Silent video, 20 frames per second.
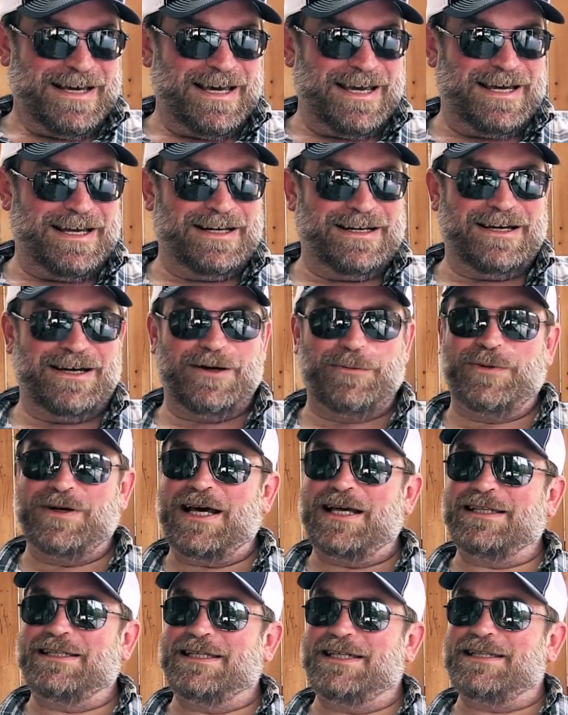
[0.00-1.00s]
And when
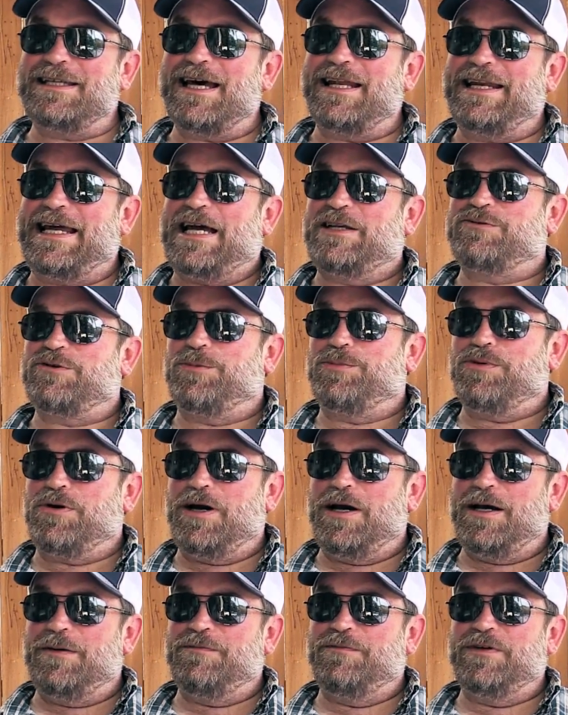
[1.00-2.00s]
I did that Natural
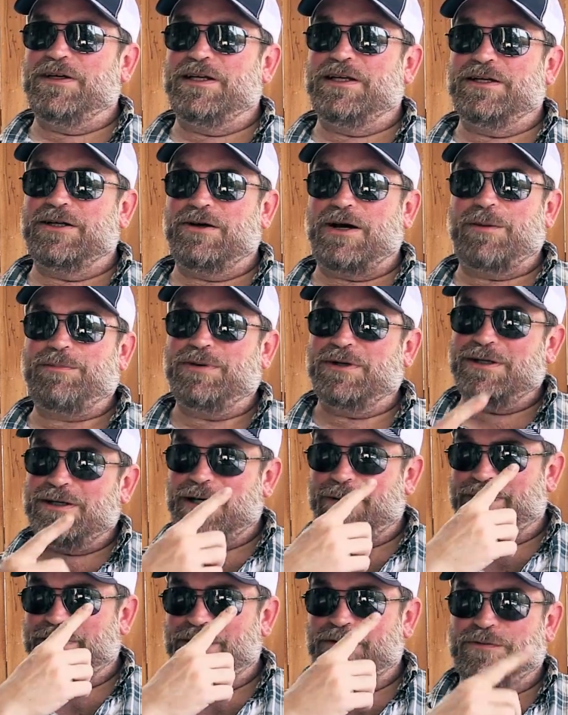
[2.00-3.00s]
Prime video, I'll put it
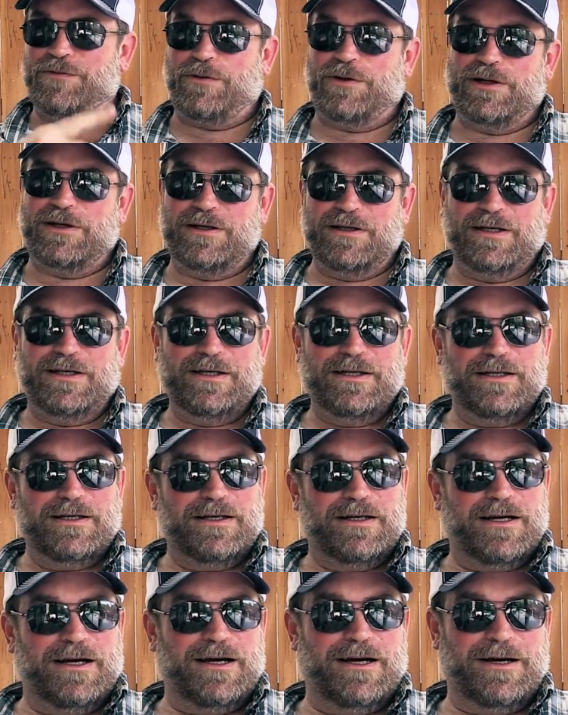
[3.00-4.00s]
up here for you.
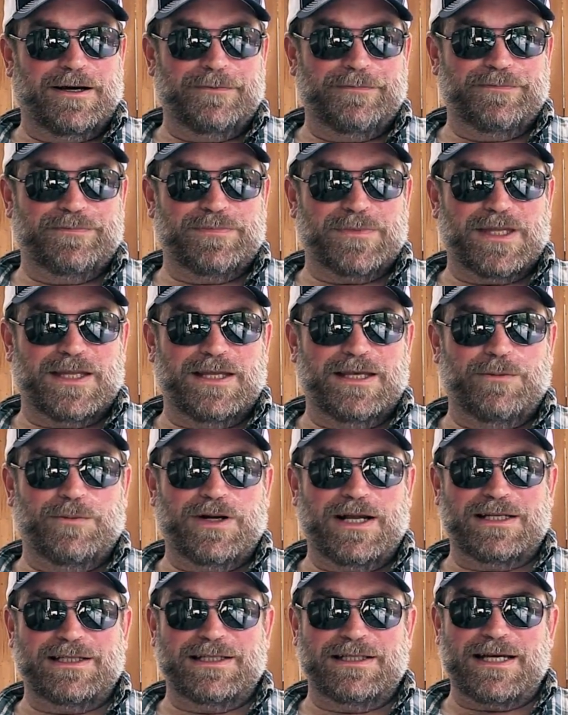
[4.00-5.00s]

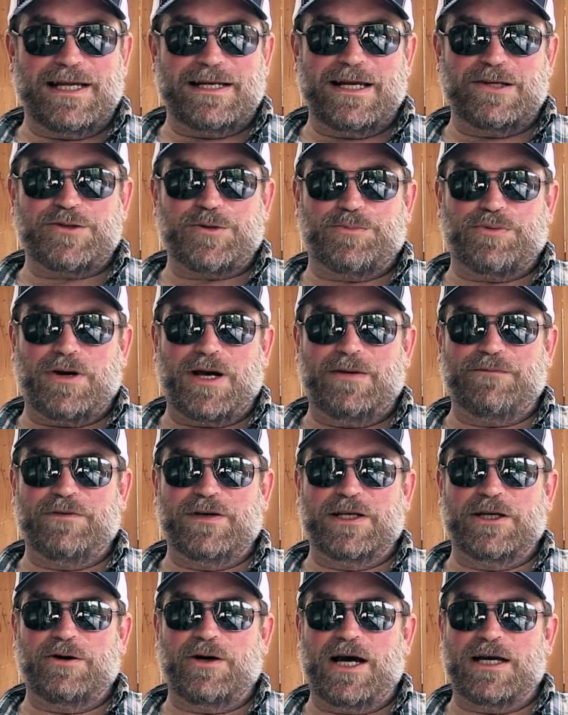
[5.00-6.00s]
When I did that Natural Prime
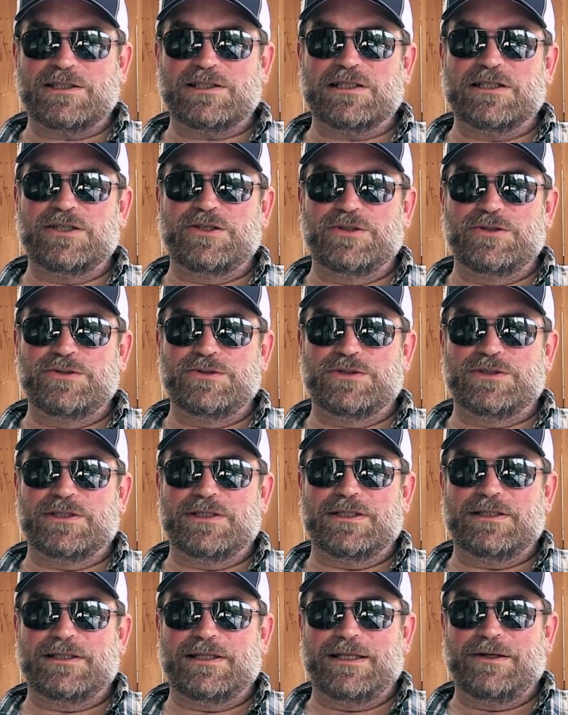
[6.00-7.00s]
video, I actually used
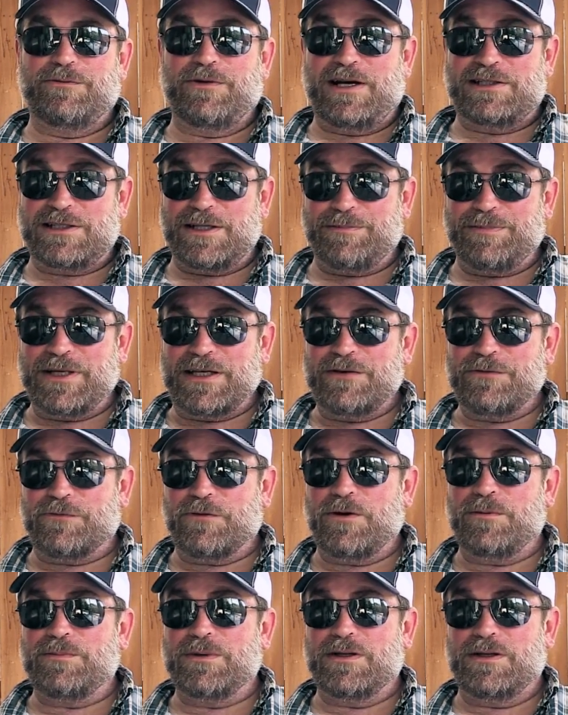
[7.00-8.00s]
a recipe
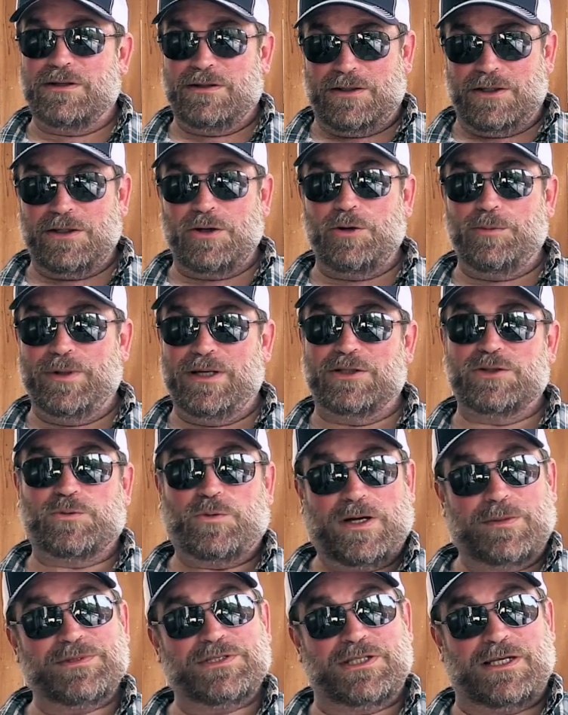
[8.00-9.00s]
from the Lobel's
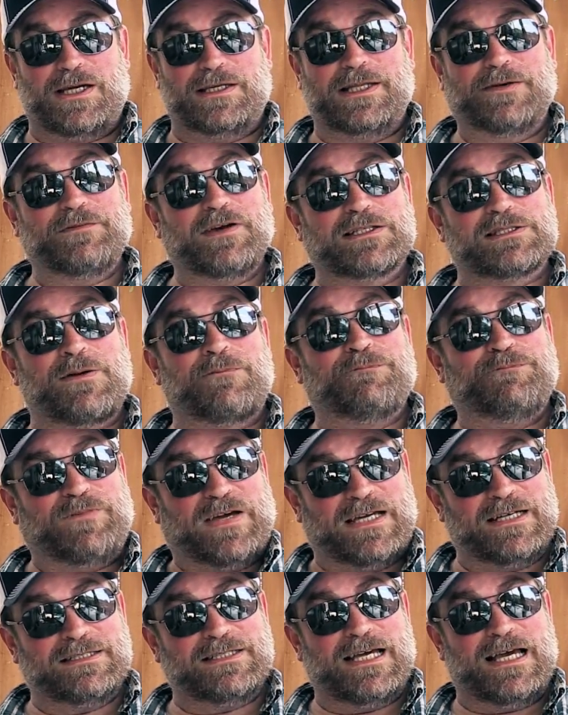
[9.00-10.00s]
website. They've got some
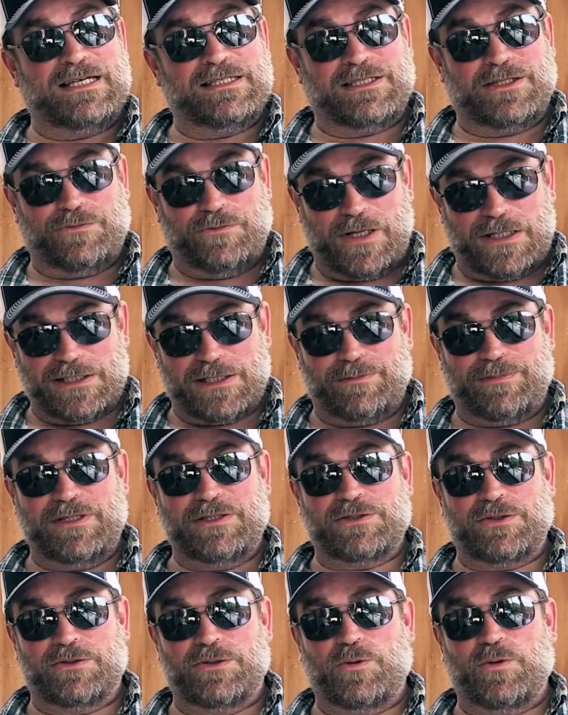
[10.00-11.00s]
fantastic
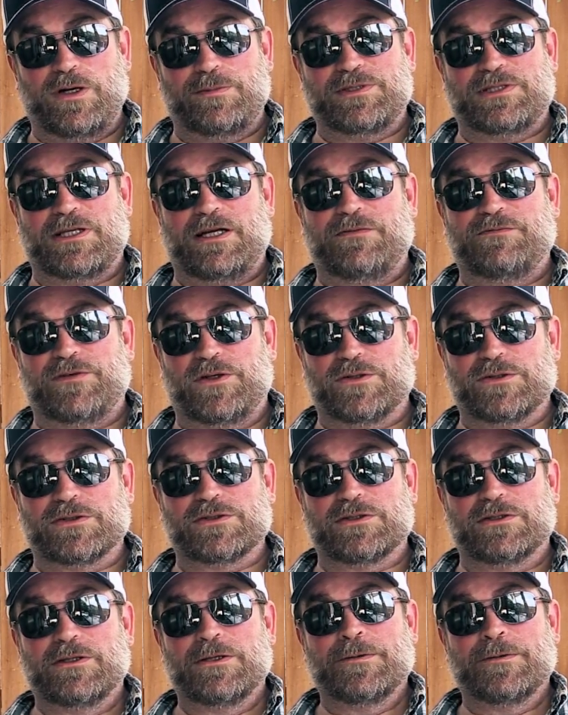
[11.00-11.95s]
recipes on their website, folks.